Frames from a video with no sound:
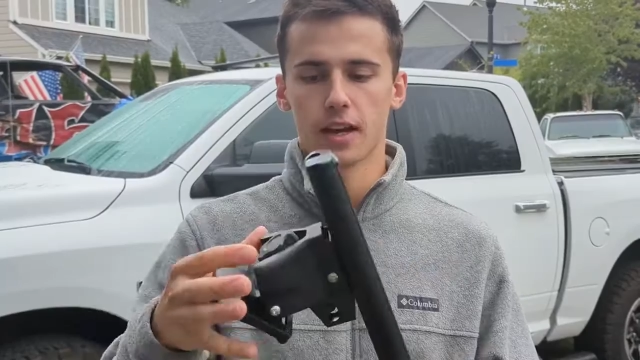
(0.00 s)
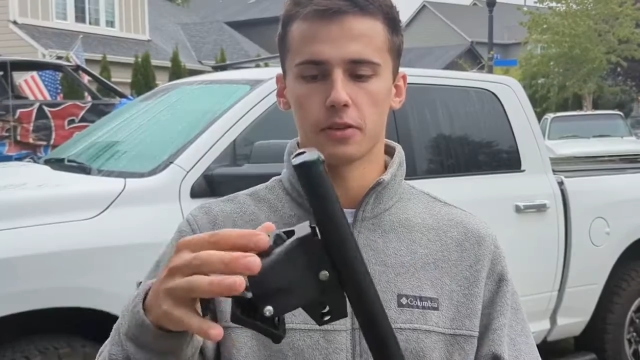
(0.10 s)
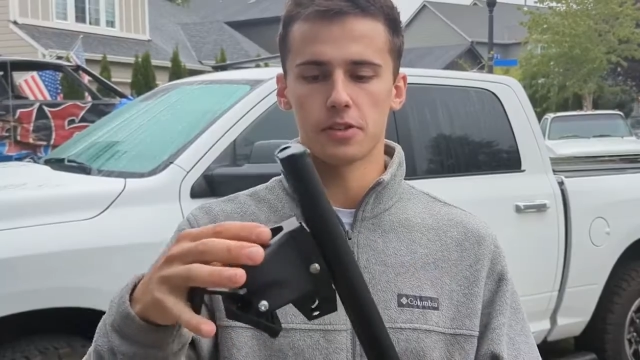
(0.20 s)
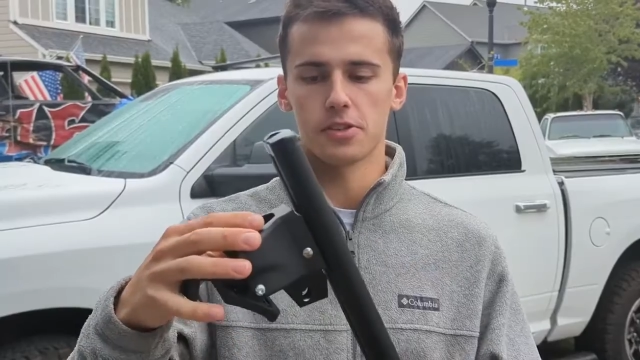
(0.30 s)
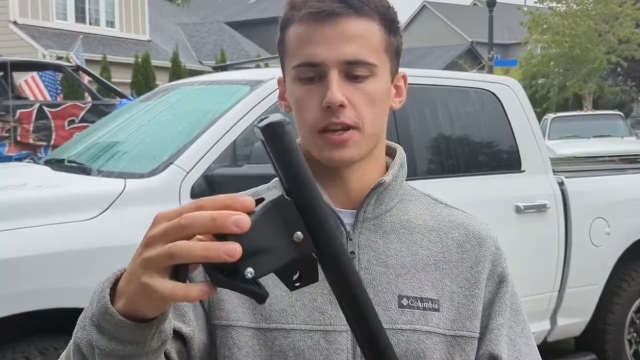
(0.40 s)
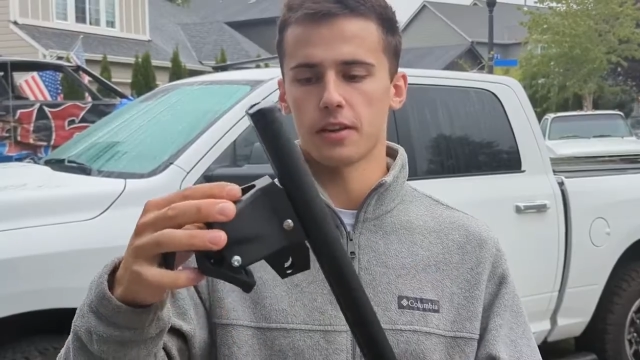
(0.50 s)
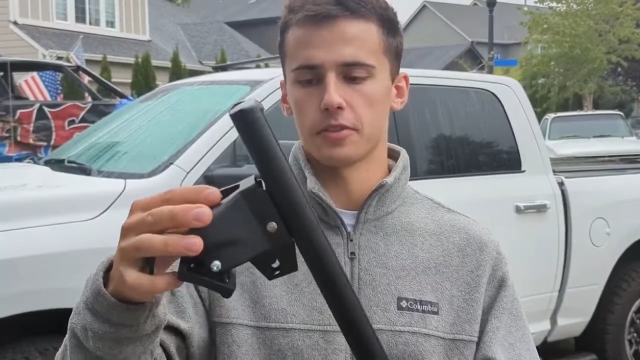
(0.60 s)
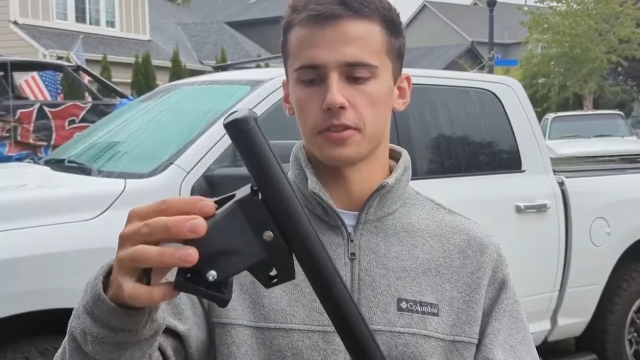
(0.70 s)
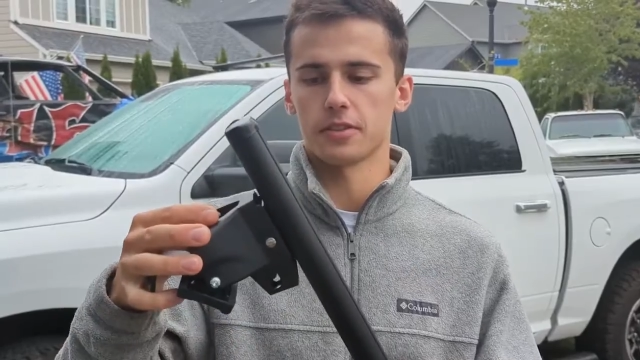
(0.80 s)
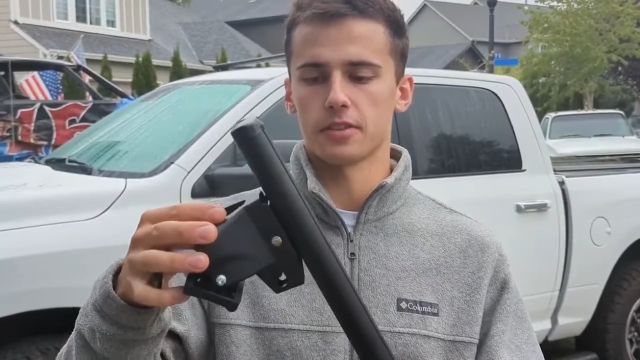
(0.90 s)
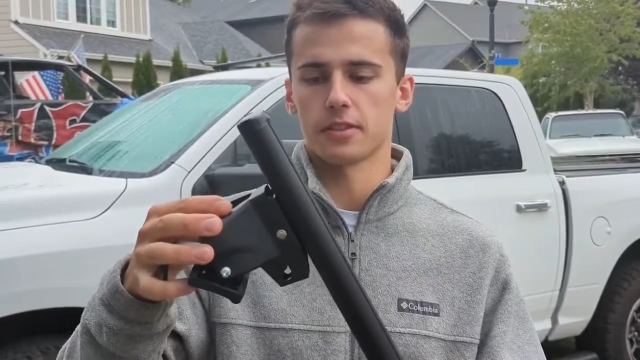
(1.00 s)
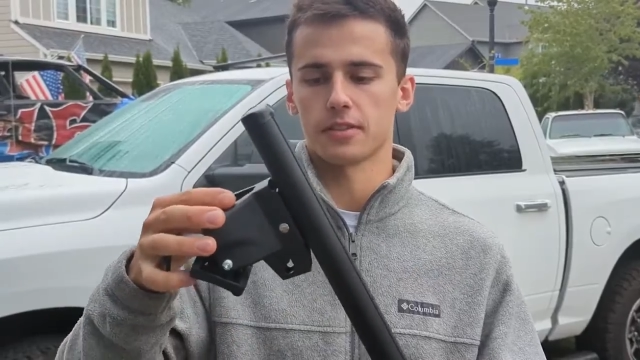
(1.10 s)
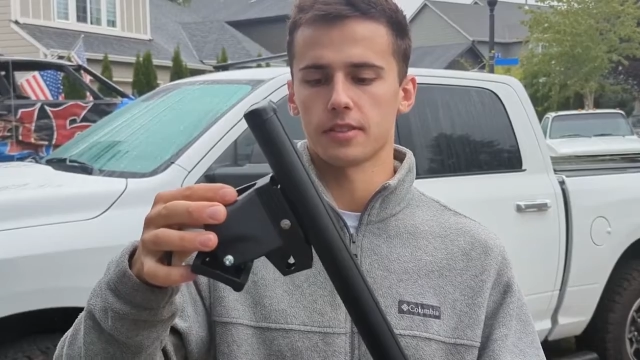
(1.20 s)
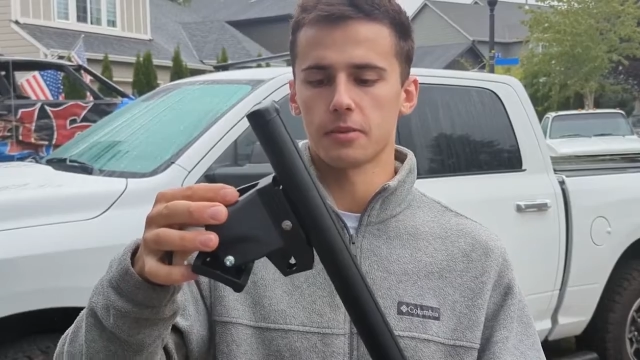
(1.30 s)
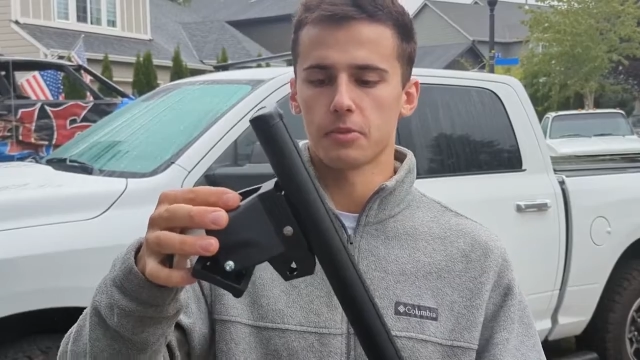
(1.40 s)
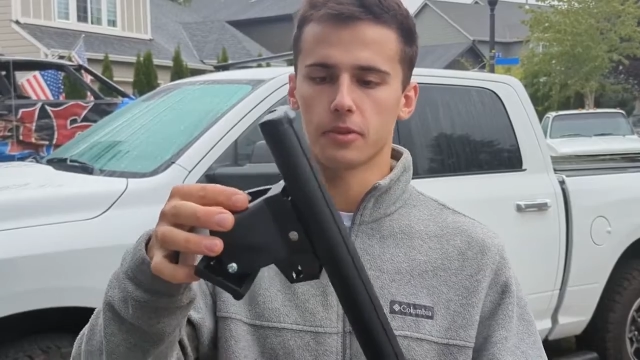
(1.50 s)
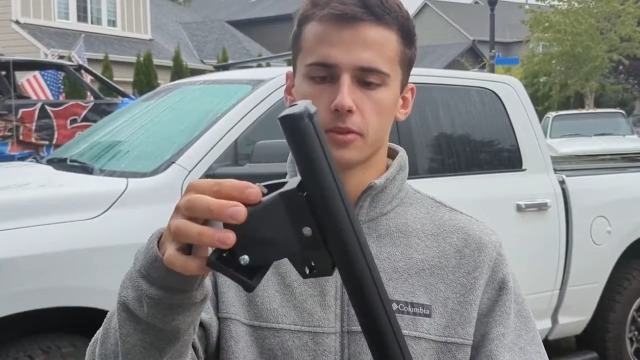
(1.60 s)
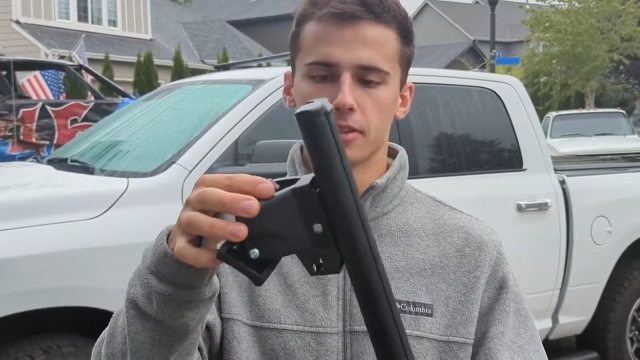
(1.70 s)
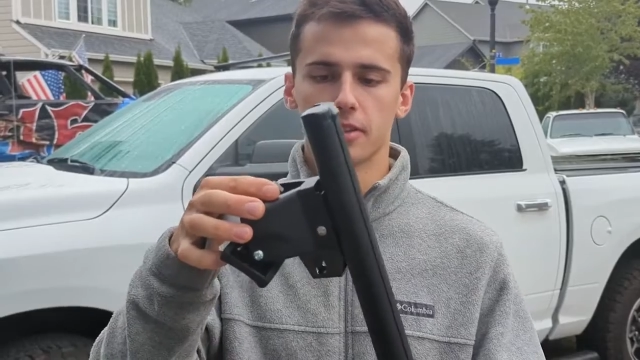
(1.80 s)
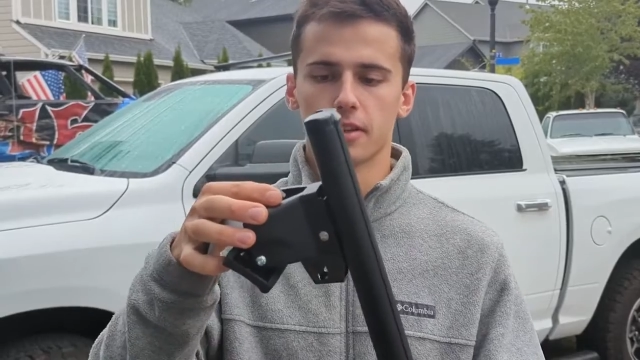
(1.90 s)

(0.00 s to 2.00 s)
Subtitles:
Now that you have this assembled,